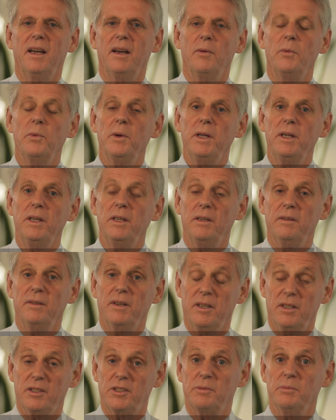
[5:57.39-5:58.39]
We,
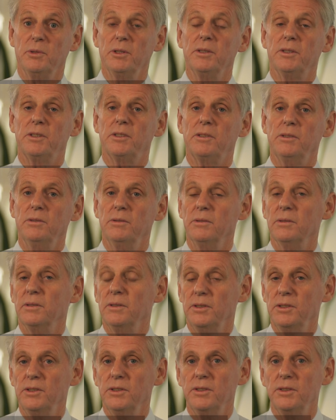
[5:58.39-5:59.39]
in a smaller
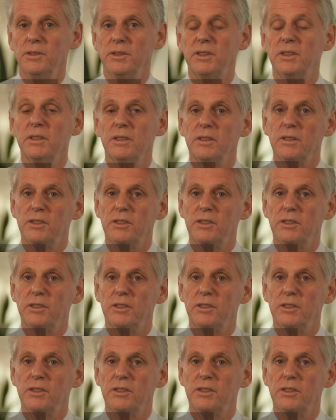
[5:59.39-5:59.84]
school, use